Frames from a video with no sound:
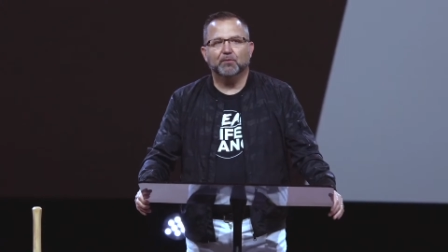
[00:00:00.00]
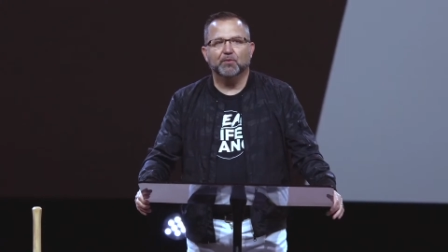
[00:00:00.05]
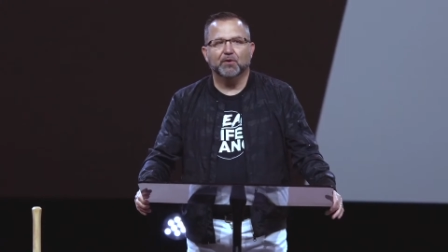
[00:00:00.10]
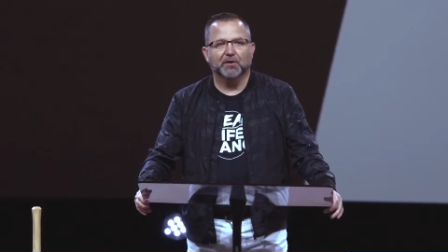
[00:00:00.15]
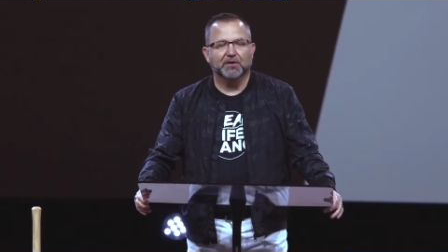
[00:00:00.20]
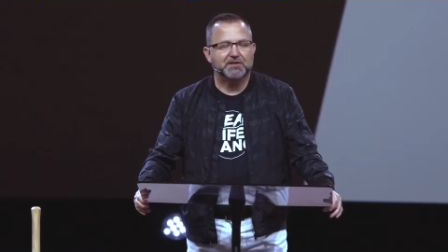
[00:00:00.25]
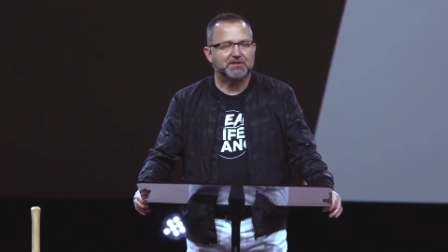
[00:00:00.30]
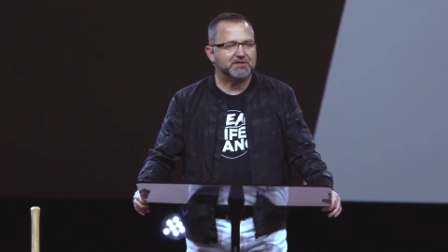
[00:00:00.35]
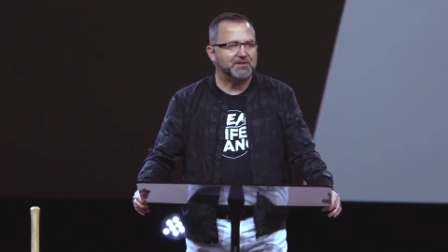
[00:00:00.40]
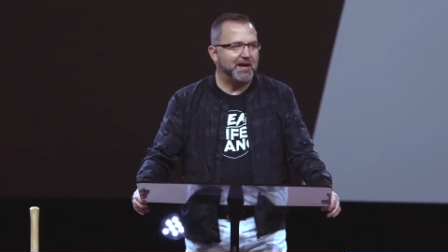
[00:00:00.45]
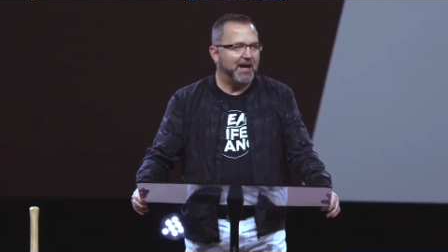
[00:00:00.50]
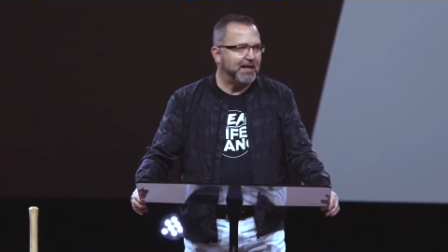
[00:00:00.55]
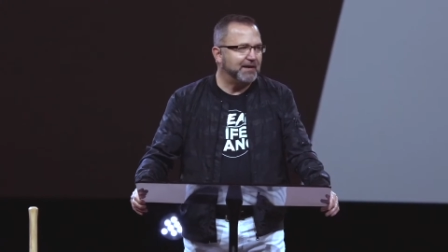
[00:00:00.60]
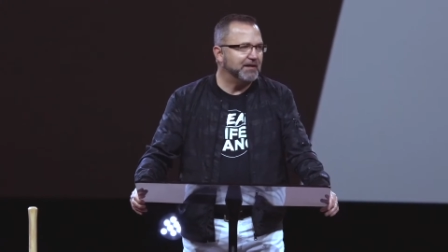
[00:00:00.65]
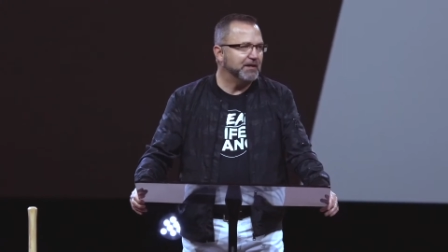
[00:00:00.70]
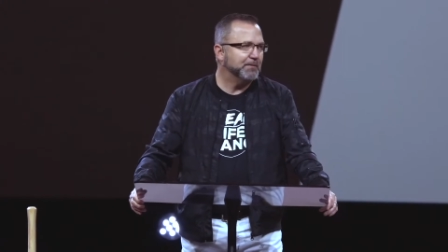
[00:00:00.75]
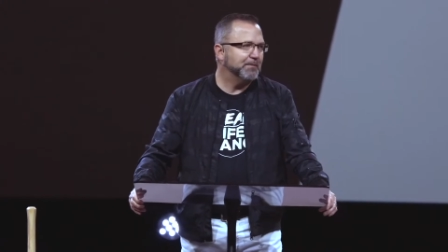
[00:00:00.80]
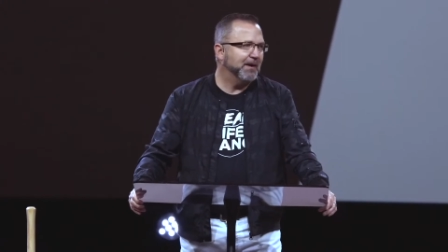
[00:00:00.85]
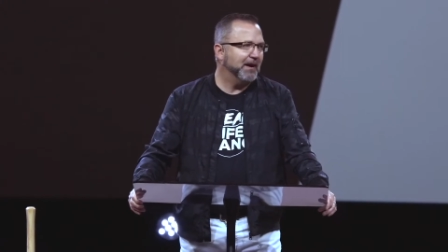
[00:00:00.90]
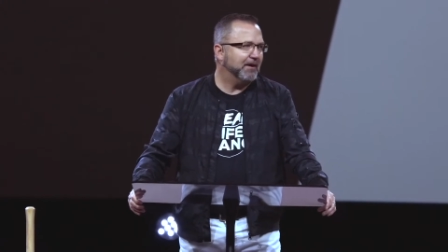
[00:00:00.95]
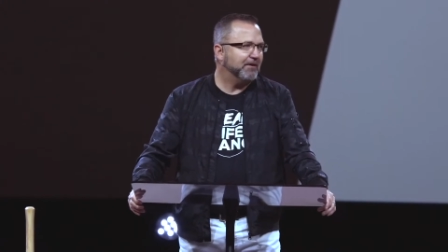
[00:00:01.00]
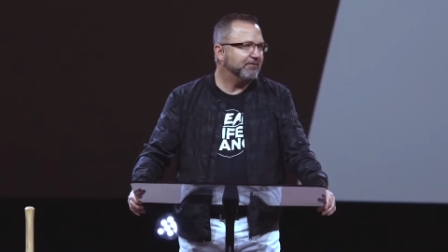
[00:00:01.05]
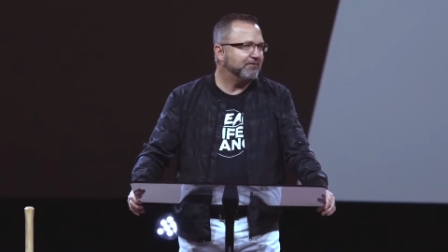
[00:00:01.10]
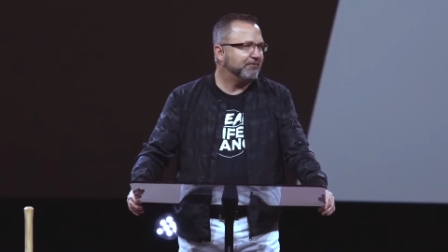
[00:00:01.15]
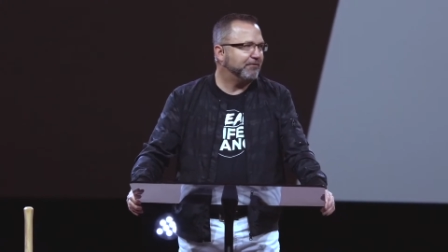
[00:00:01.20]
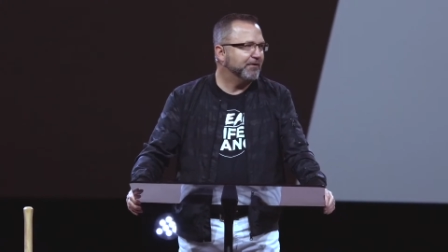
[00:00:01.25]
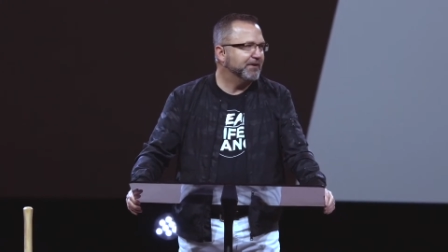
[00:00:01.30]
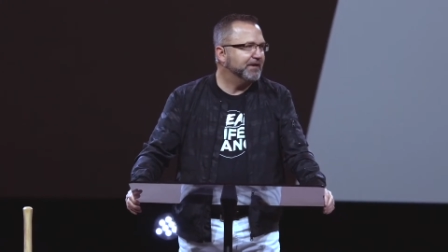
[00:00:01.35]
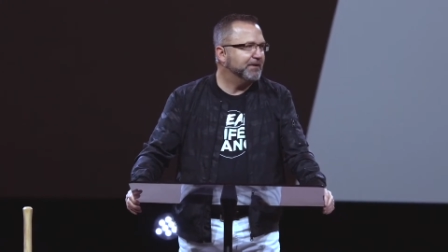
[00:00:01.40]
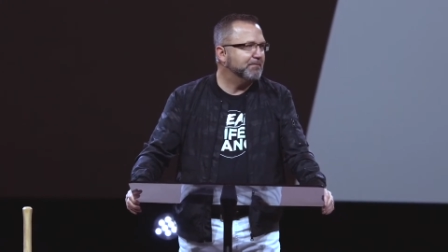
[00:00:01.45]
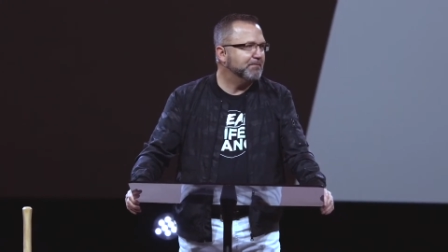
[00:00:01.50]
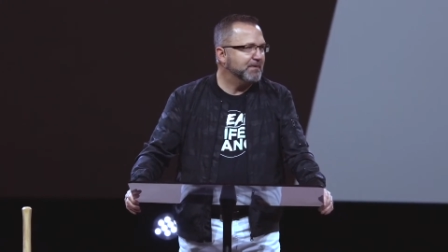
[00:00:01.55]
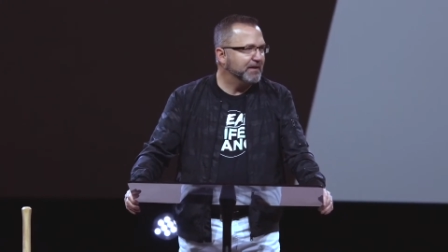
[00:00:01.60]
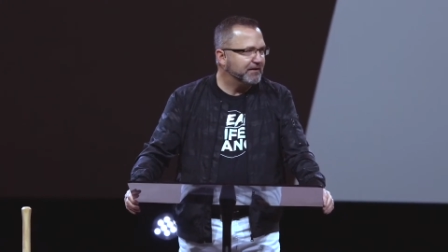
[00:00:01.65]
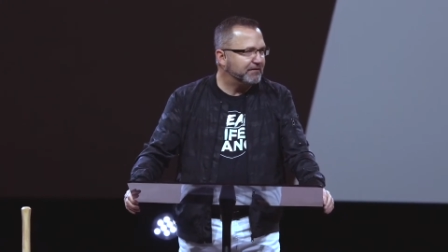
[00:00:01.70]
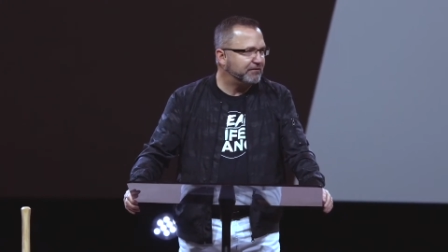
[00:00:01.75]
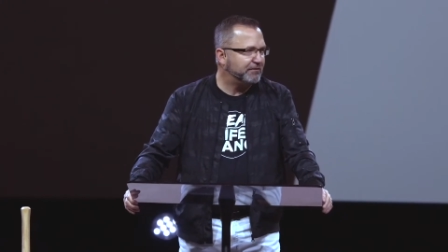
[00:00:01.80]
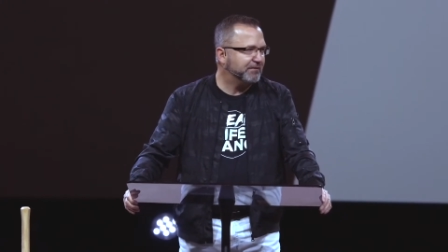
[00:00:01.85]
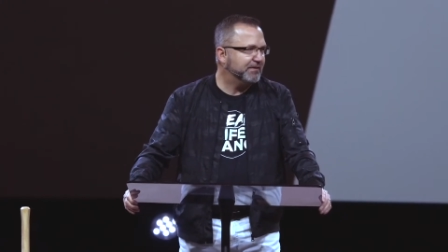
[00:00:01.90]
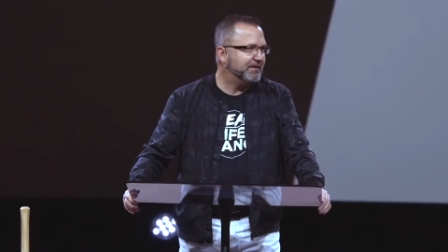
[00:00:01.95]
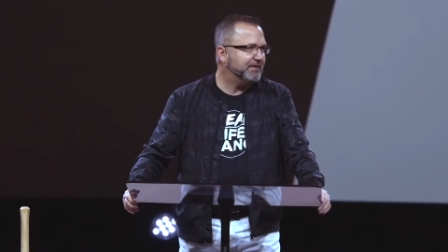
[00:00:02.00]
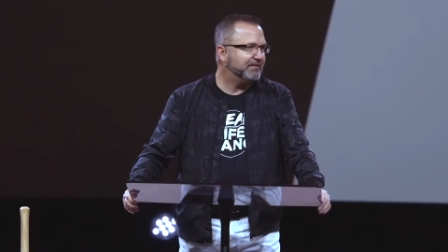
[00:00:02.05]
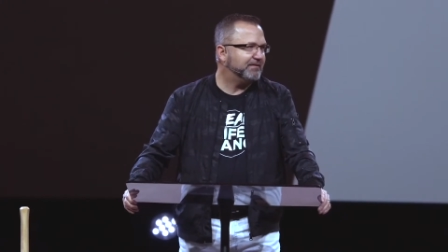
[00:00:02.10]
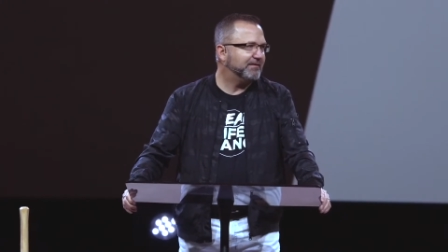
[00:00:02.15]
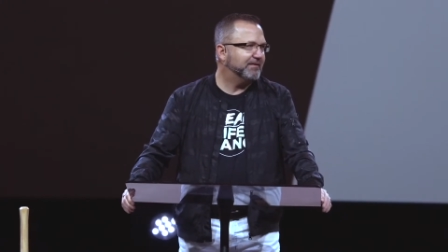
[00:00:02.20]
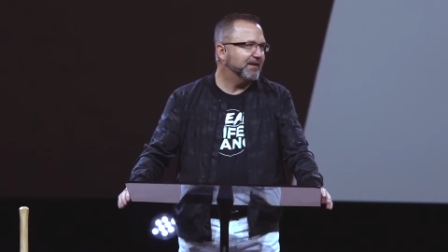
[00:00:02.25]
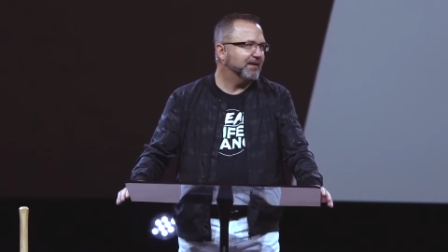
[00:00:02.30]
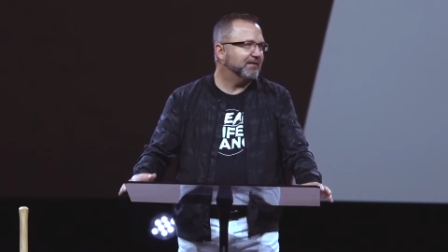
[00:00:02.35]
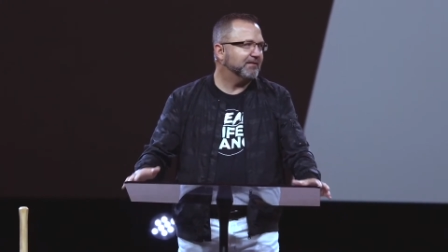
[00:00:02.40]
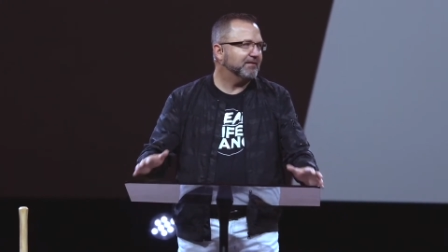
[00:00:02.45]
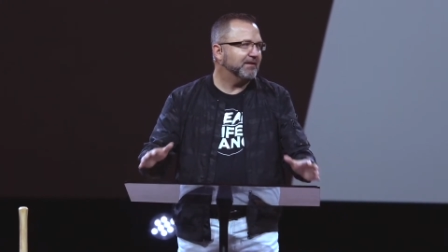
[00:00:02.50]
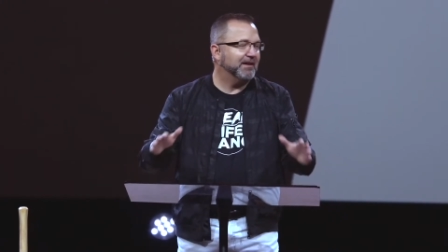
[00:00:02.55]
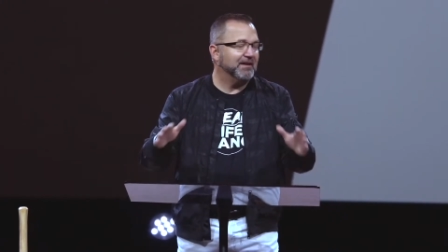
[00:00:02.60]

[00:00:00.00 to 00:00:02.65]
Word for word: we're excited about Freedom Ministries that